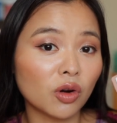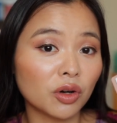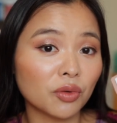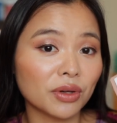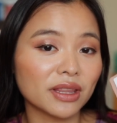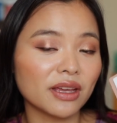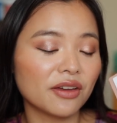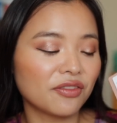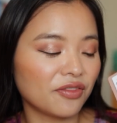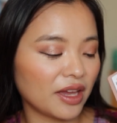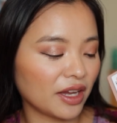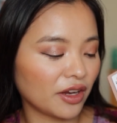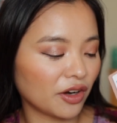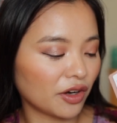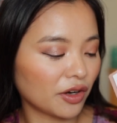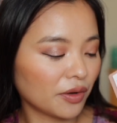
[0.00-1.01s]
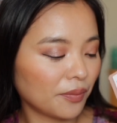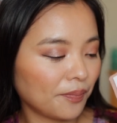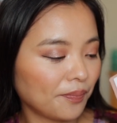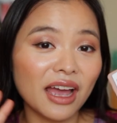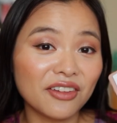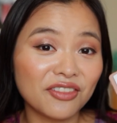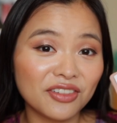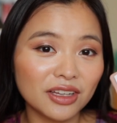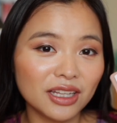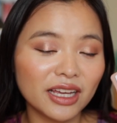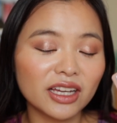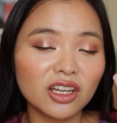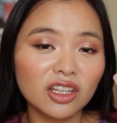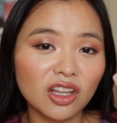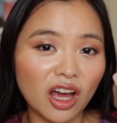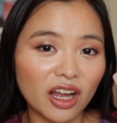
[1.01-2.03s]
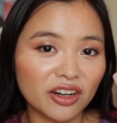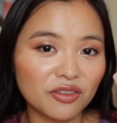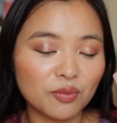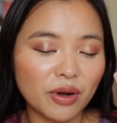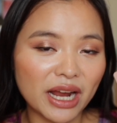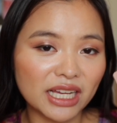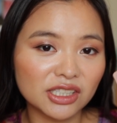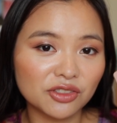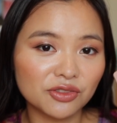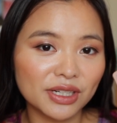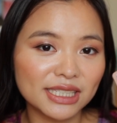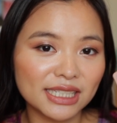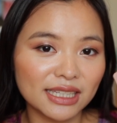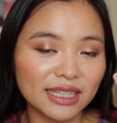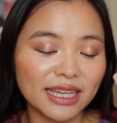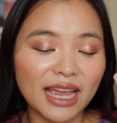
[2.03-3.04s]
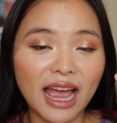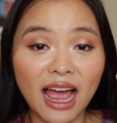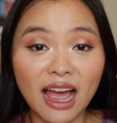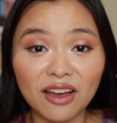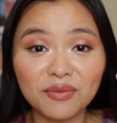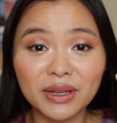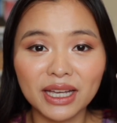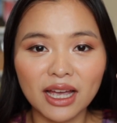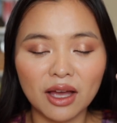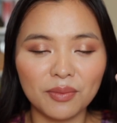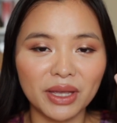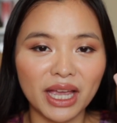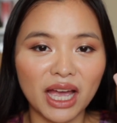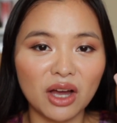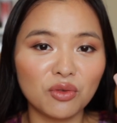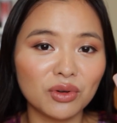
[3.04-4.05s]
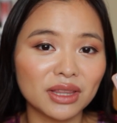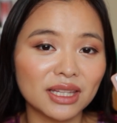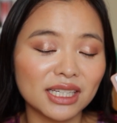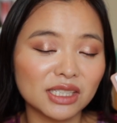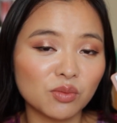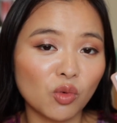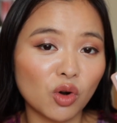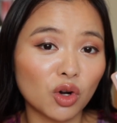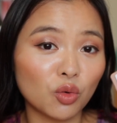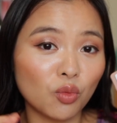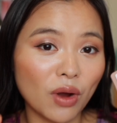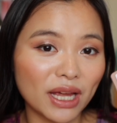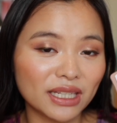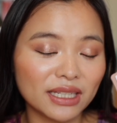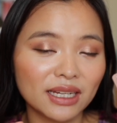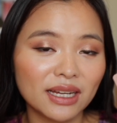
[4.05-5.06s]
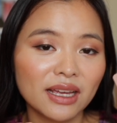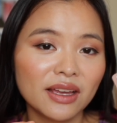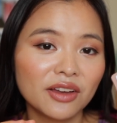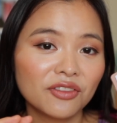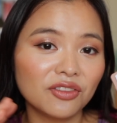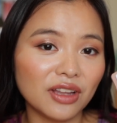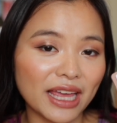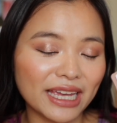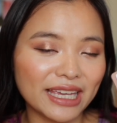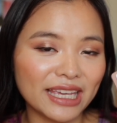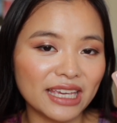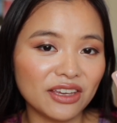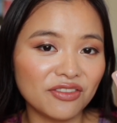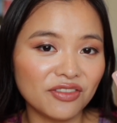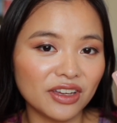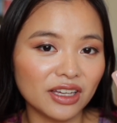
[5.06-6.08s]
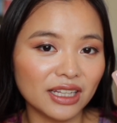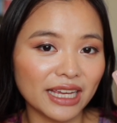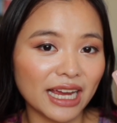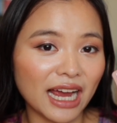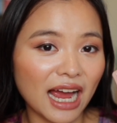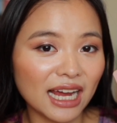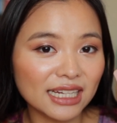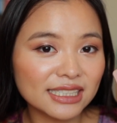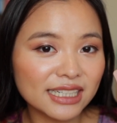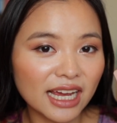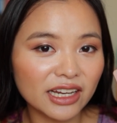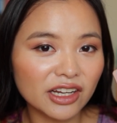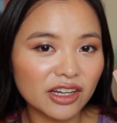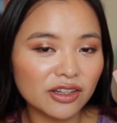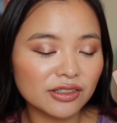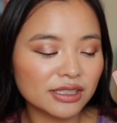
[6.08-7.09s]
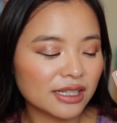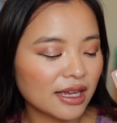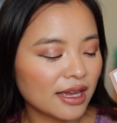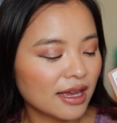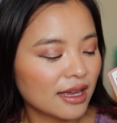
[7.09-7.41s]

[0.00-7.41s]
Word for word: or with a finger. I feel like a lot of brands recently have been coming out with these more wet, flaky feeling eyeshadows.